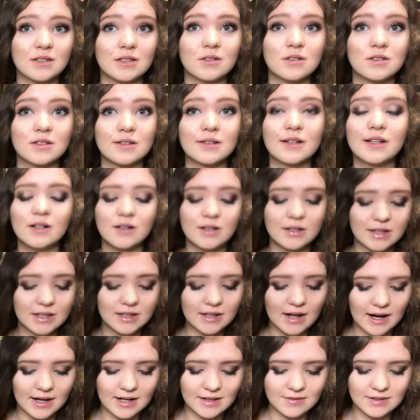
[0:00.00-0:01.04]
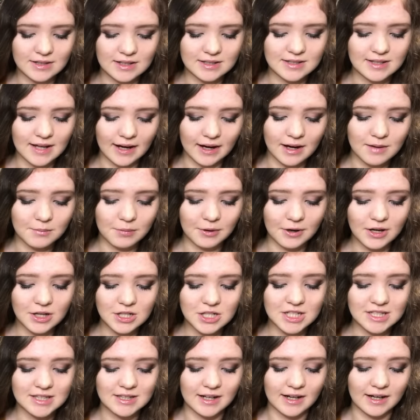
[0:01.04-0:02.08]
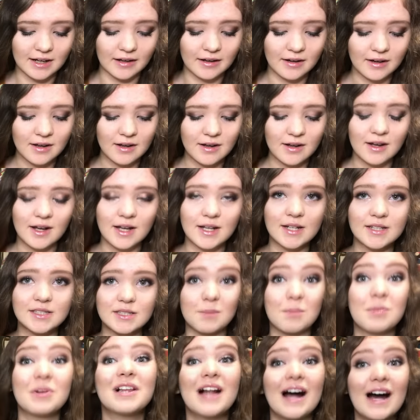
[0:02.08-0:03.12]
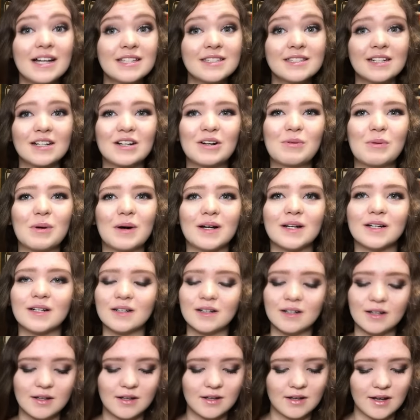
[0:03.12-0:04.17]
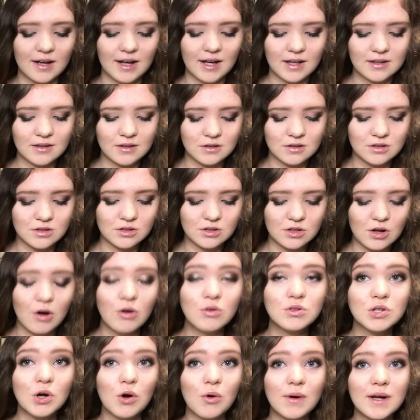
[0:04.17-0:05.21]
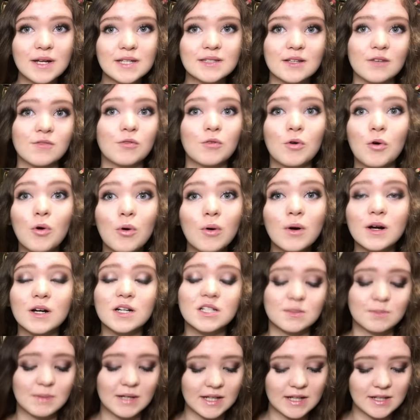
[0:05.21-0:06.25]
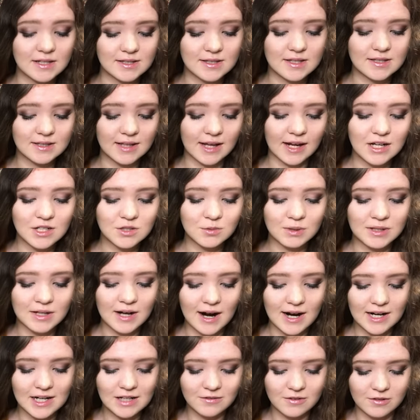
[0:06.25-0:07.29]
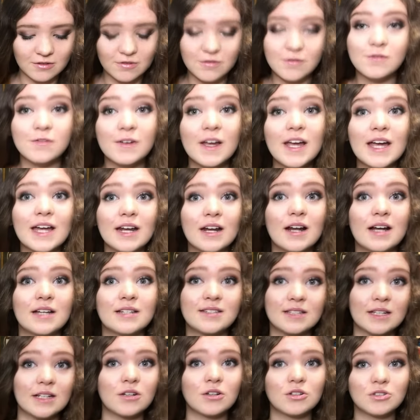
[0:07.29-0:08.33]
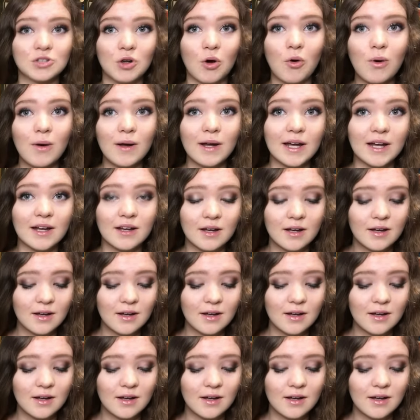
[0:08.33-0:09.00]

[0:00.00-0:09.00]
There's literally not even a second perch in there and it's a plastic one. And there's no toys, of course, because this cage would not even fit a single toy.